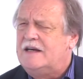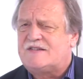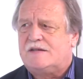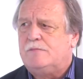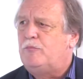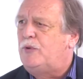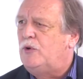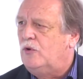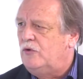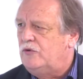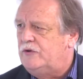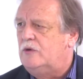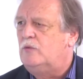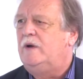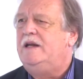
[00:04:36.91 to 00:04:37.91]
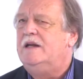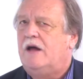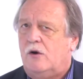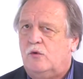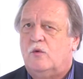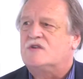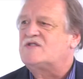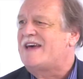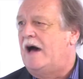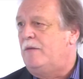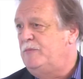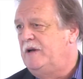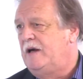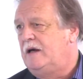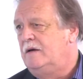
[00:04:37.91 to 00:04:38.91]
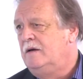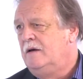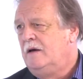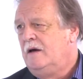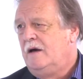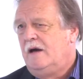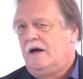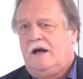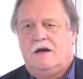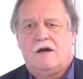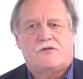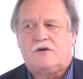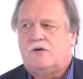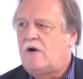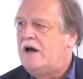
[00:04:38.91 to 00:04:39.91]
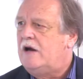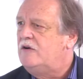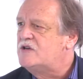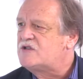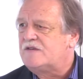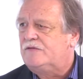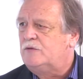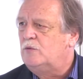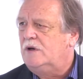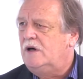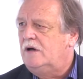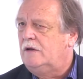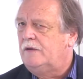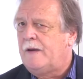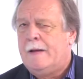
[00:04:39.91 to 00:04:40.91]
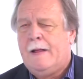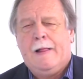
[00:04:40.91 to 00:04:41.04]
It's important that we know what's happening in other areas of the world.